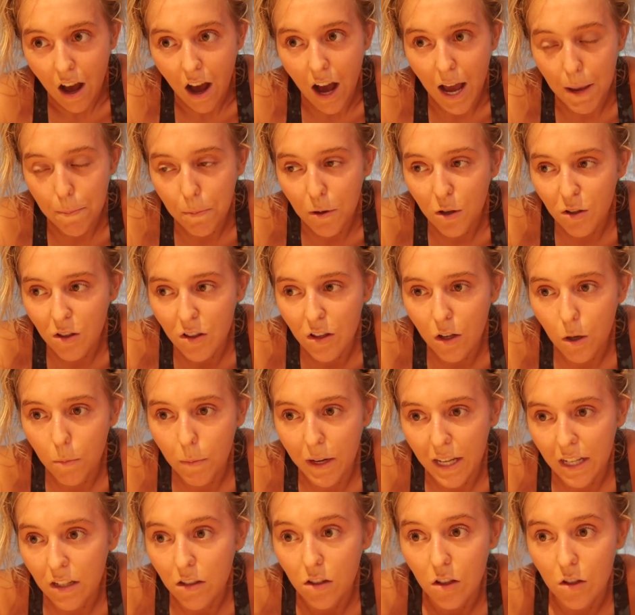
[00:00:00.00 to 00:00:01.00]
I put something on my
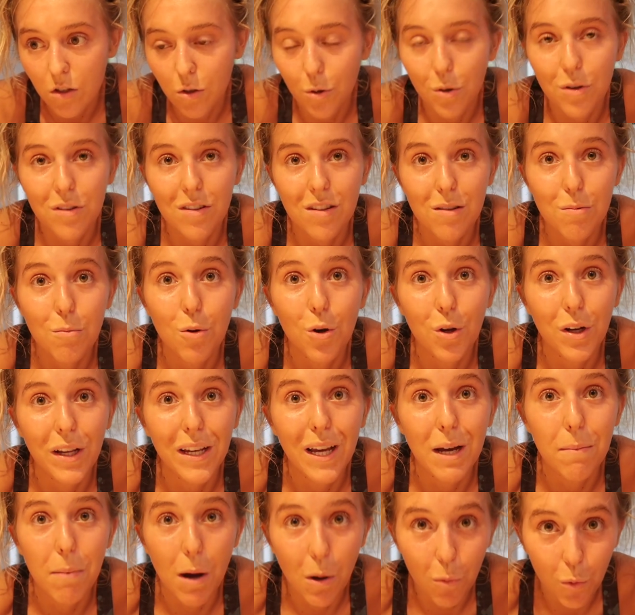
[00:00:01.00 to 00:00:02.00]
Insta stories this
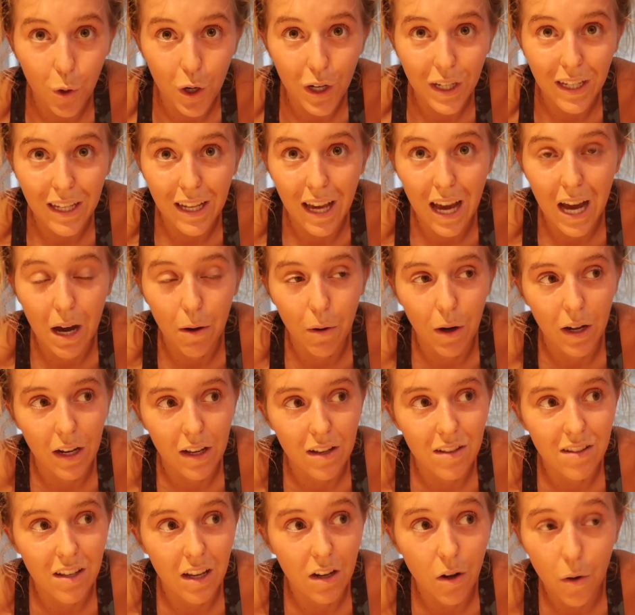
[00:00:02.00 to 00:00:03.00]
morning about working out, and I
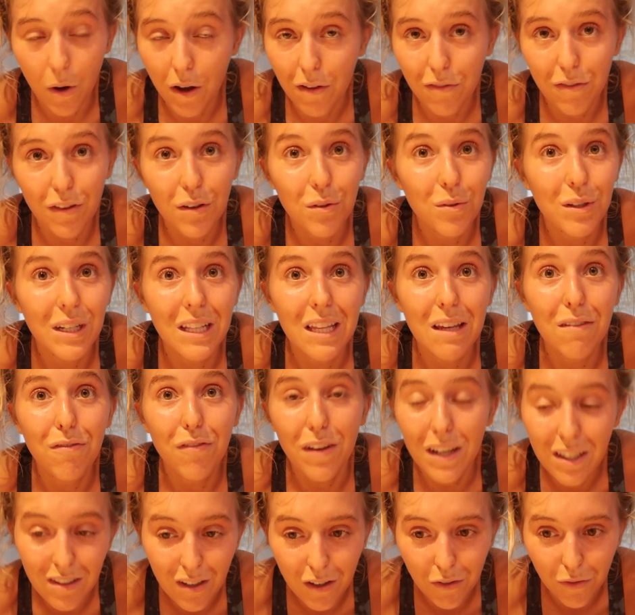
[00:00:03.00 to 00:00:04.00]
said, oh, I feel really
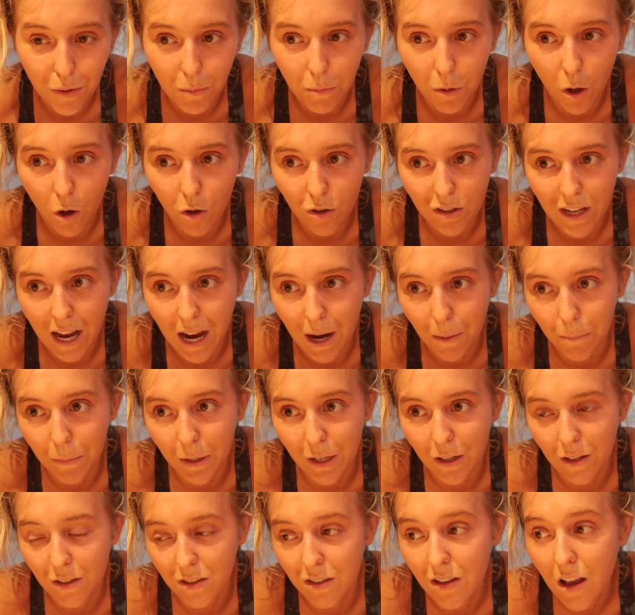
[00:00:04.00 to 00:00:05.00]
fitter from lockdown
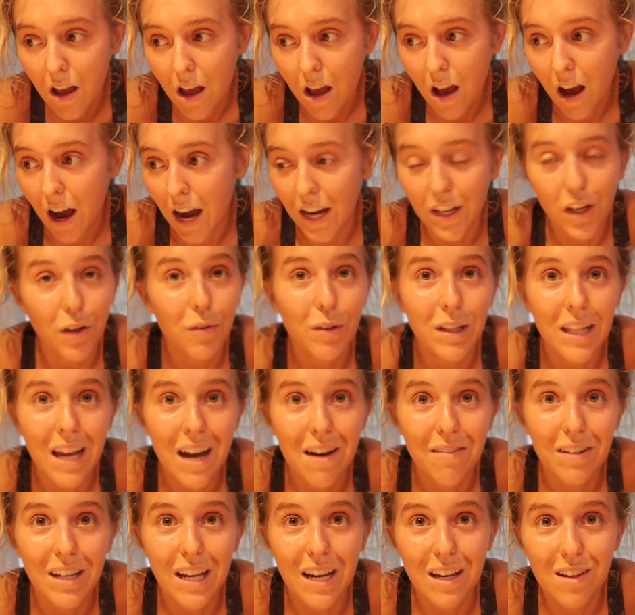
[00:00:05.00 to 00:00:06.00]
because I don't really
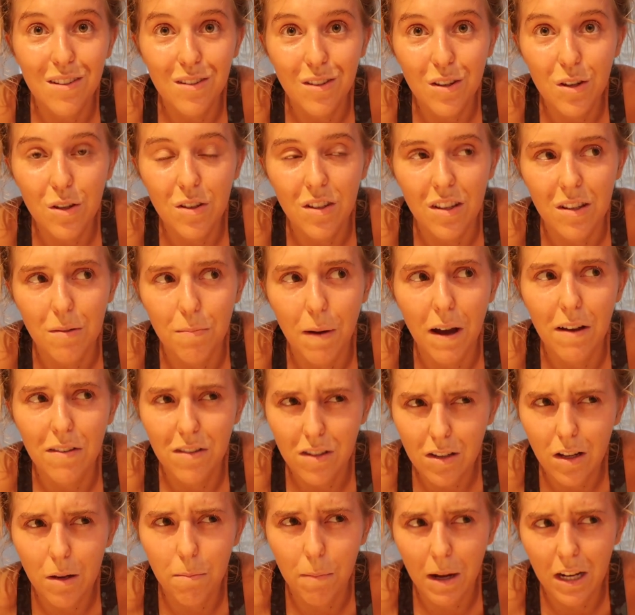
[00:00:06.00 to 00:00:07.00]
have any excuses, but I
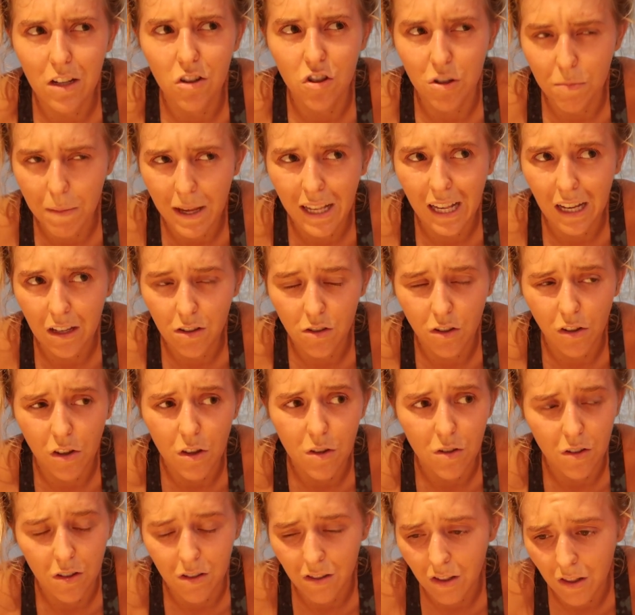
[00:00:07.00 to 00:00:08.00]
still managed to make
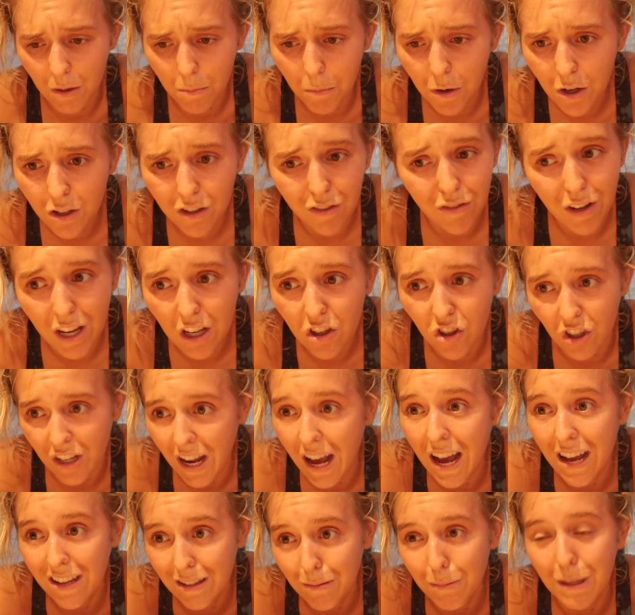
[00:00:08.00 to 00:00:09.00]
excuses, and the motivation
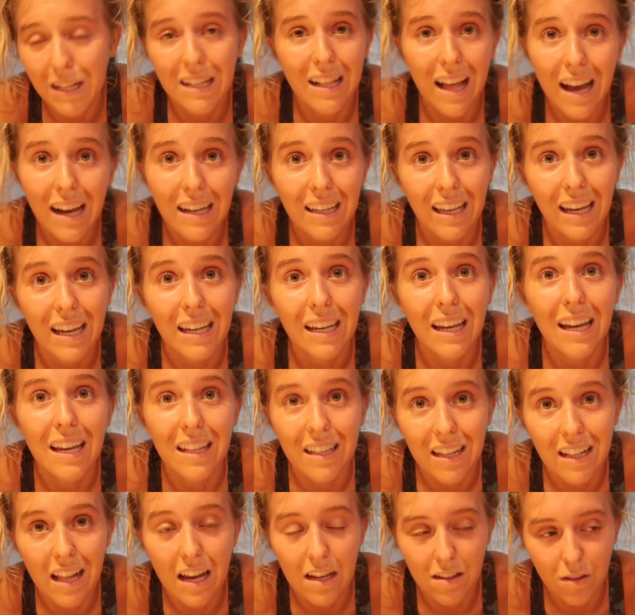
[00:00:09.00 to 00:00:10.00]
has been lacking in
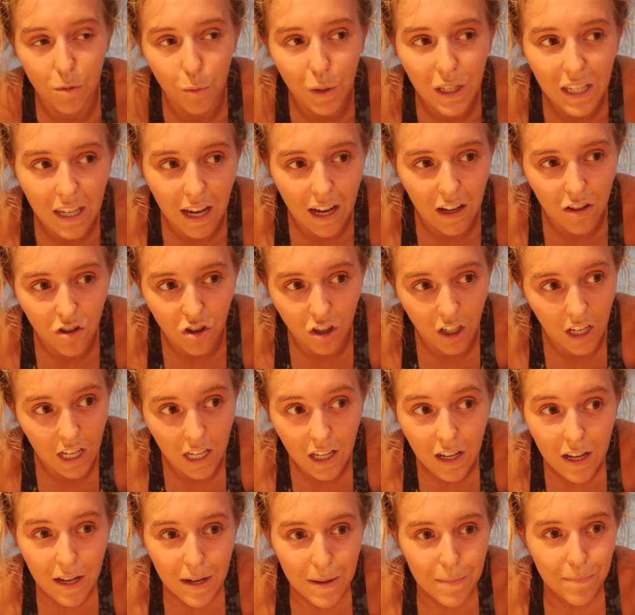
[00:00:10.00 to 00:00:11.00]
the last week actually.